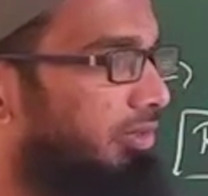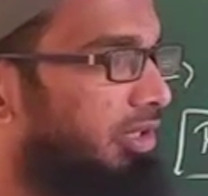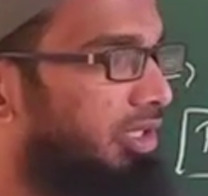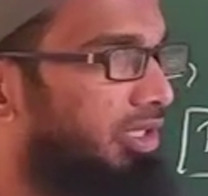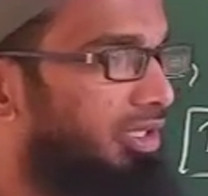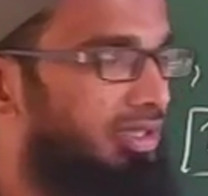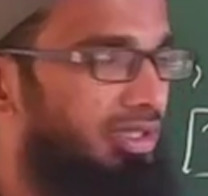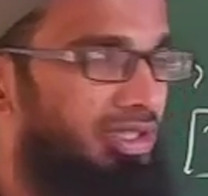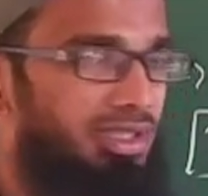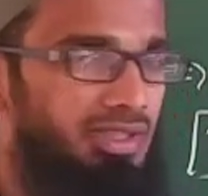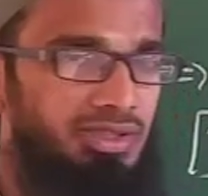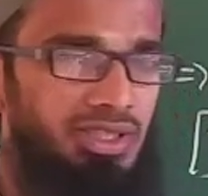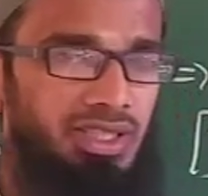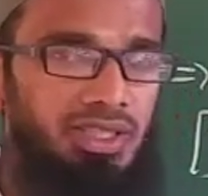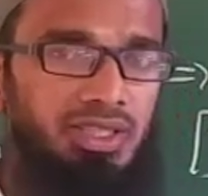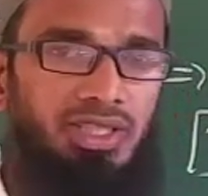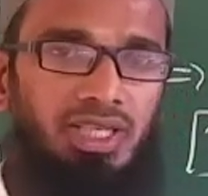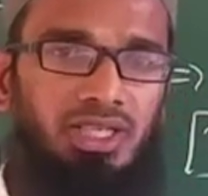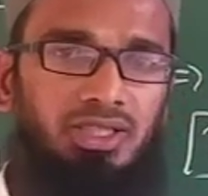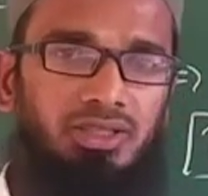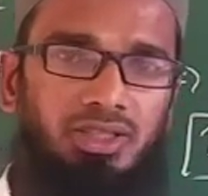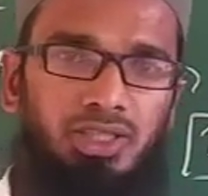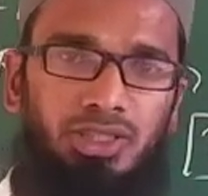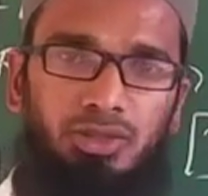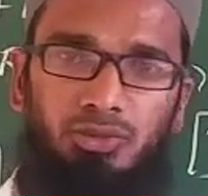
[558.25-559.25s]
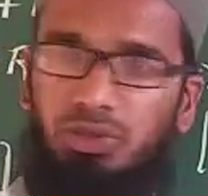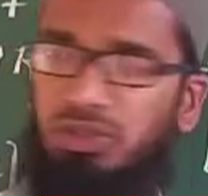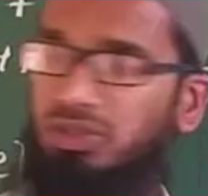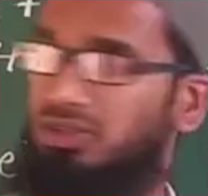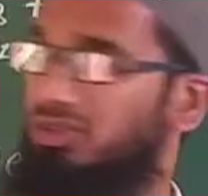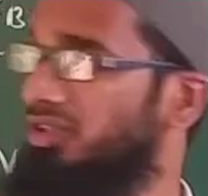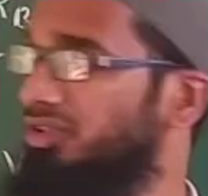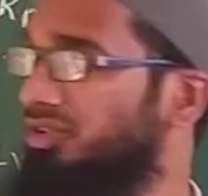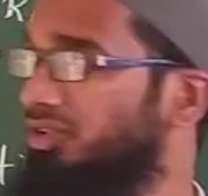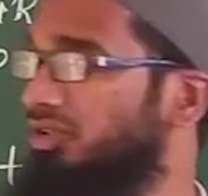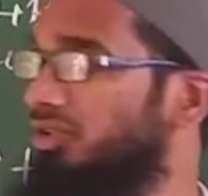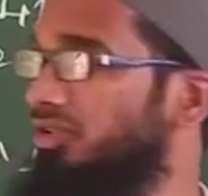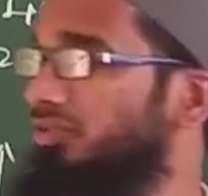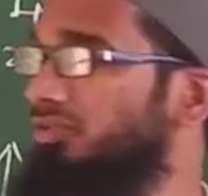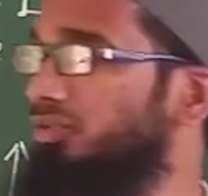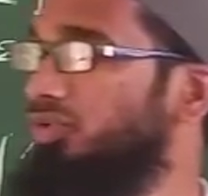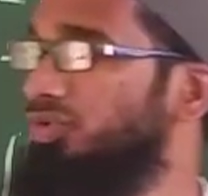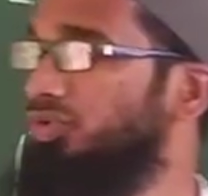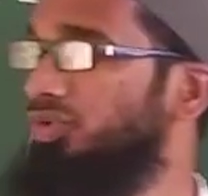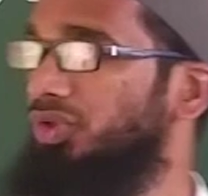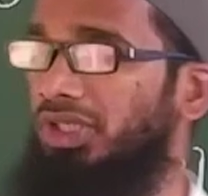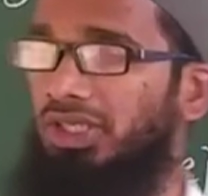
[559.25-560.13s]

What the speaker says: we can easily calculate what is the shear force